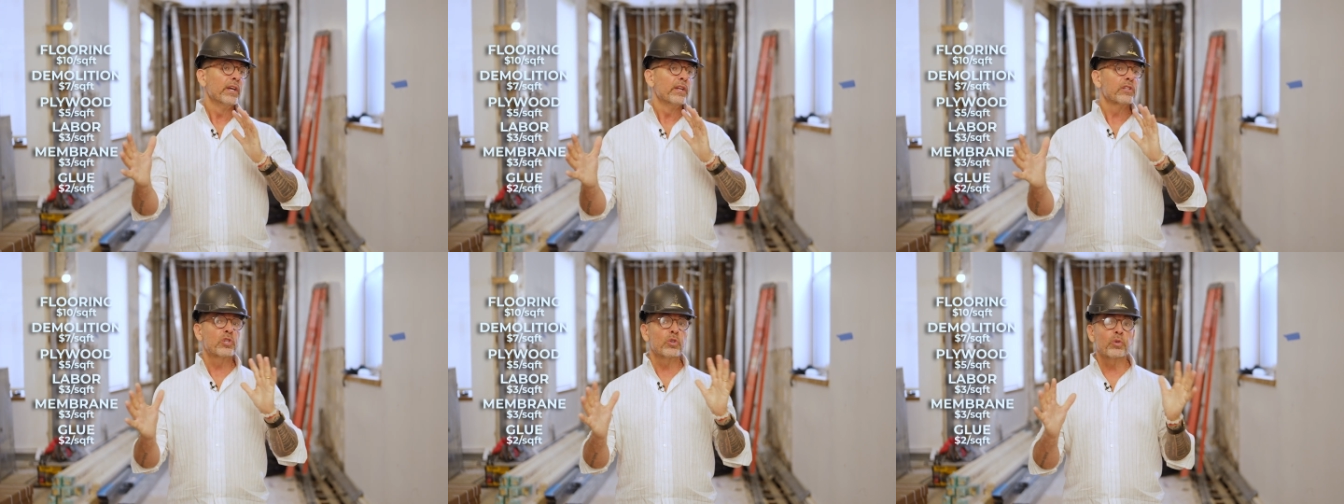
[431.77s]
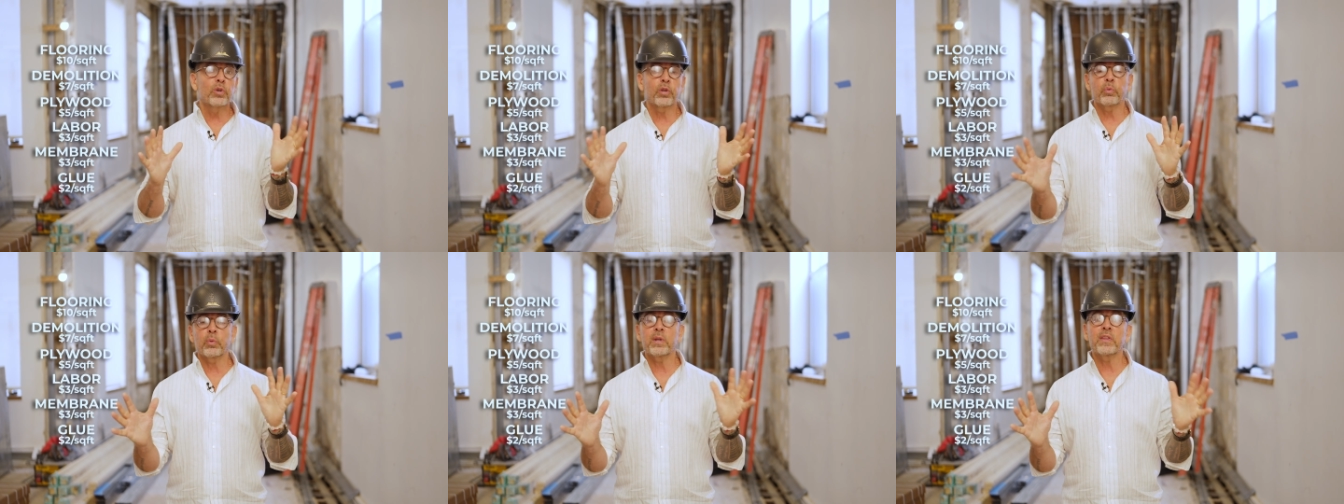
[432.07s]
two
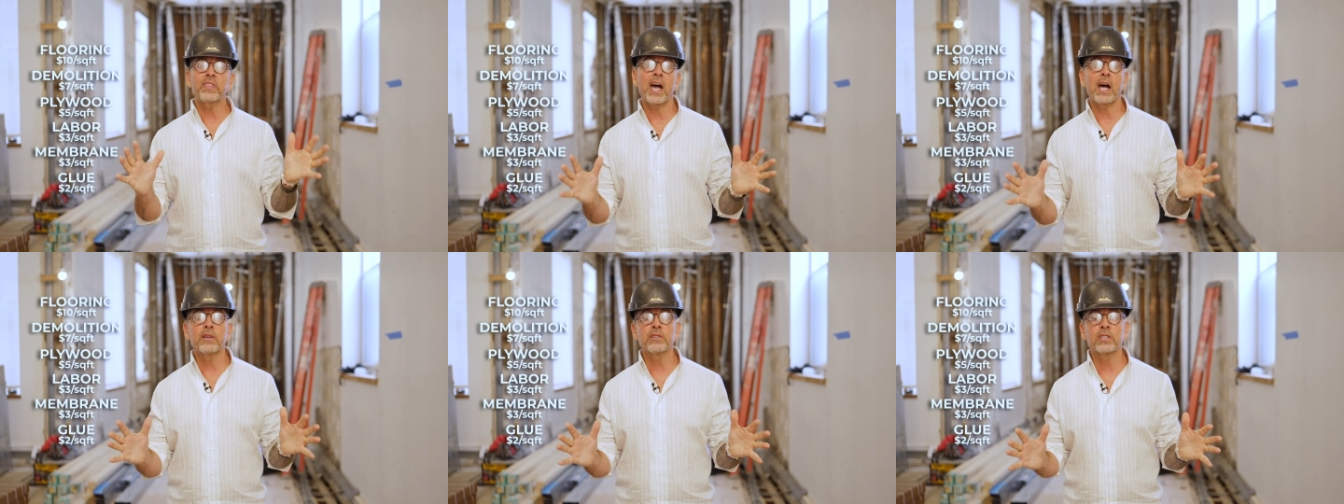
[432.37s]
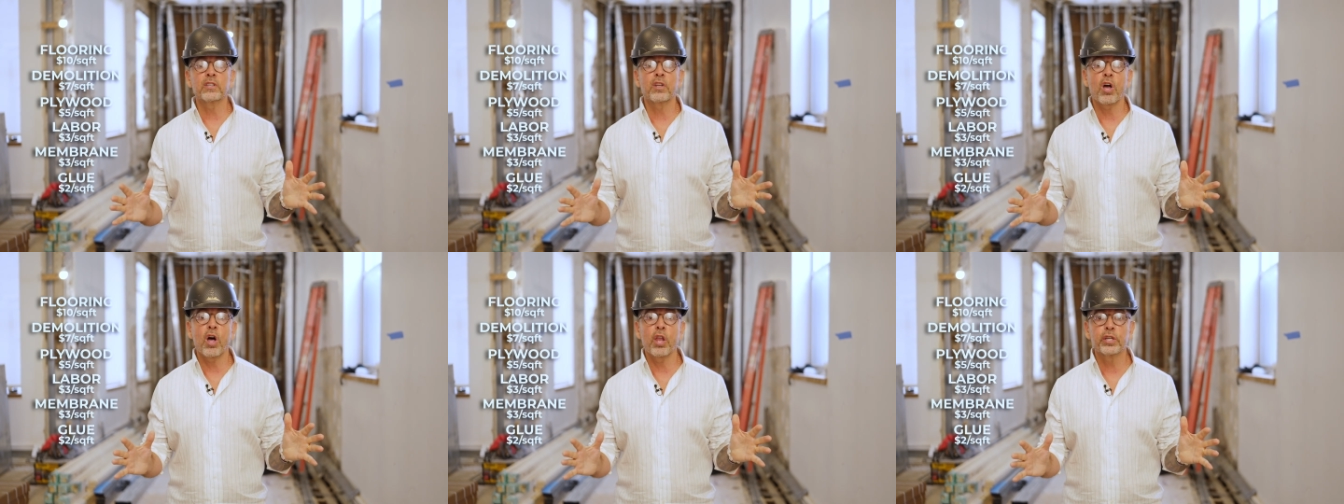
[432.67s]
to three
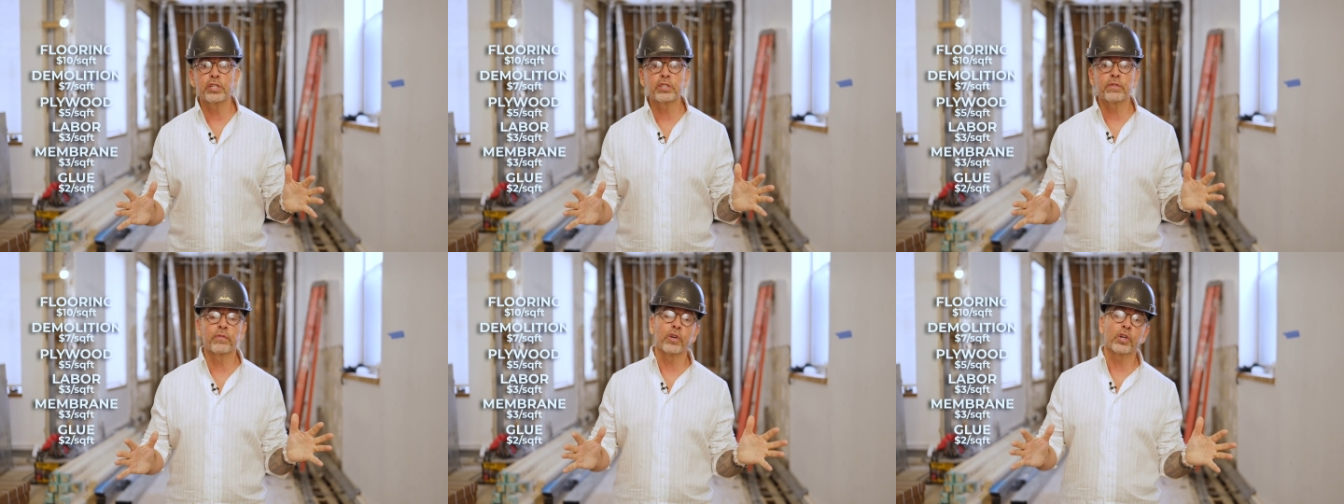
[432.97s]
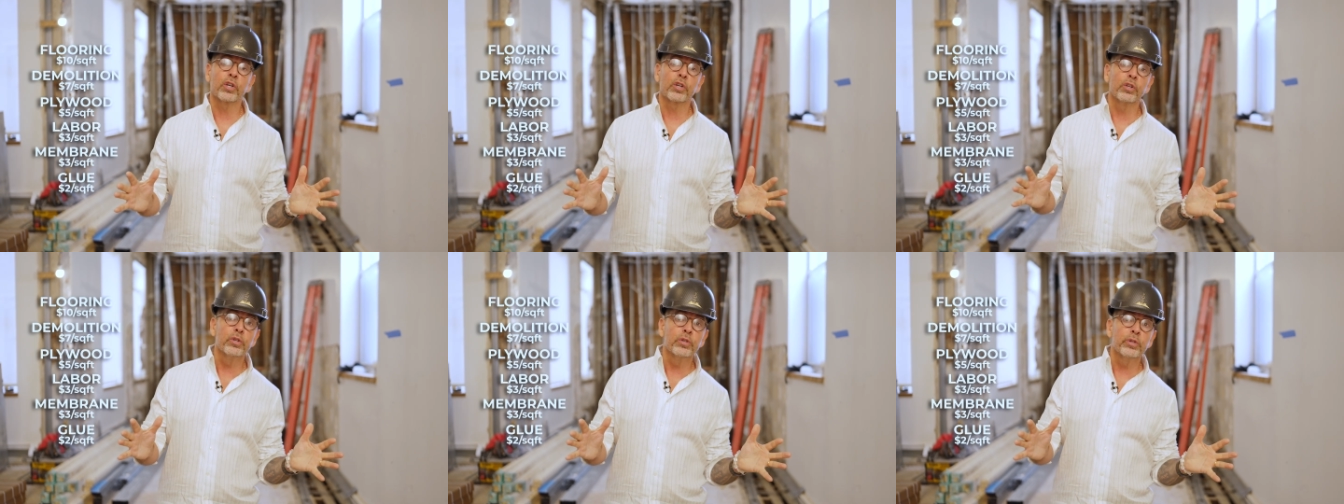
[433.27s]
thousand dollars for
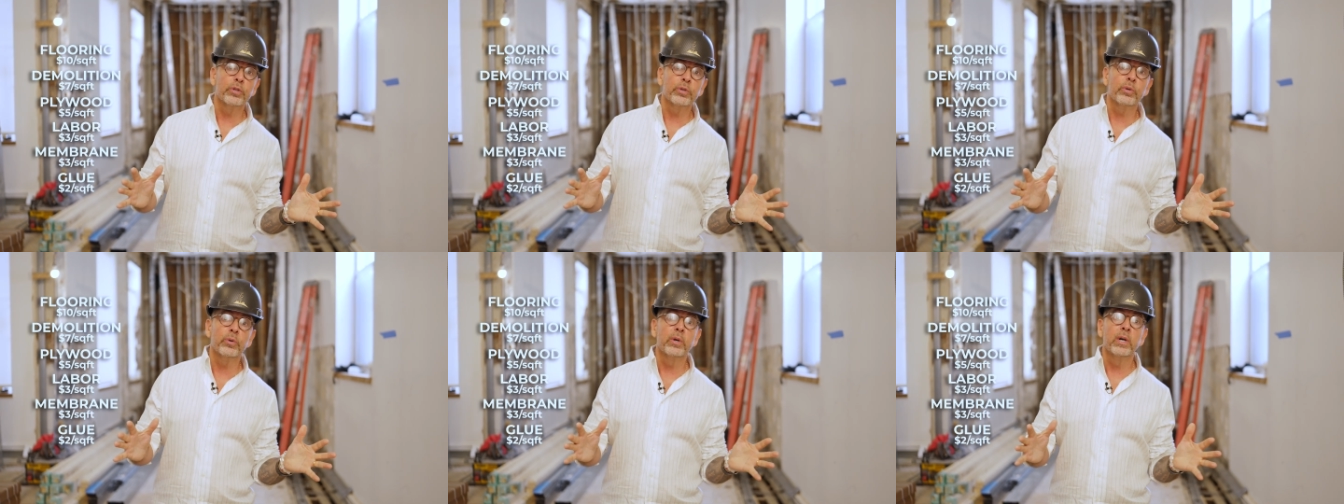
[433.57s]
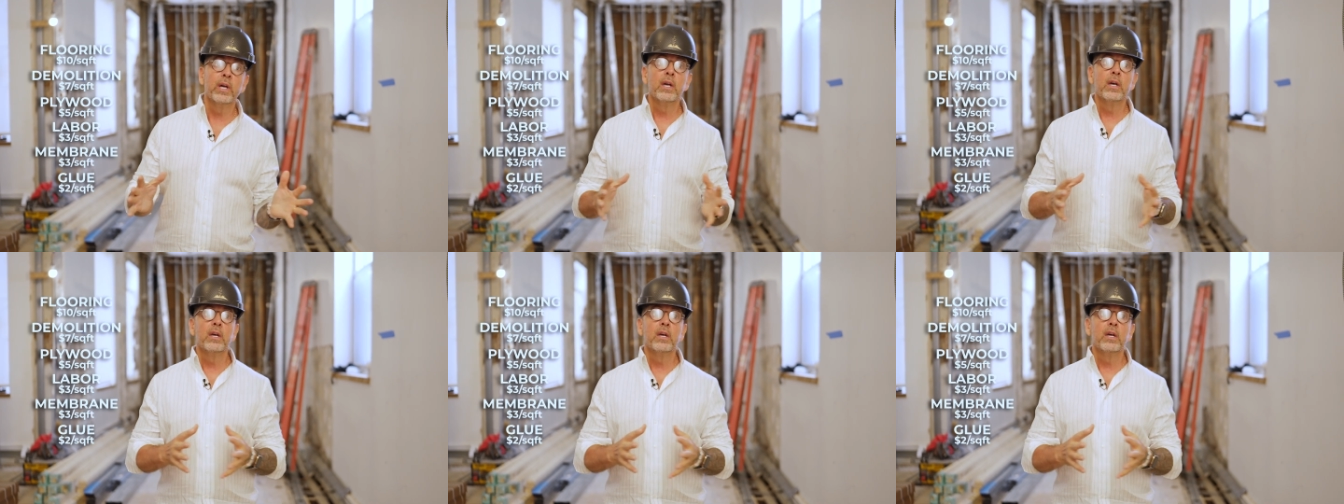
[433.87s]
glue.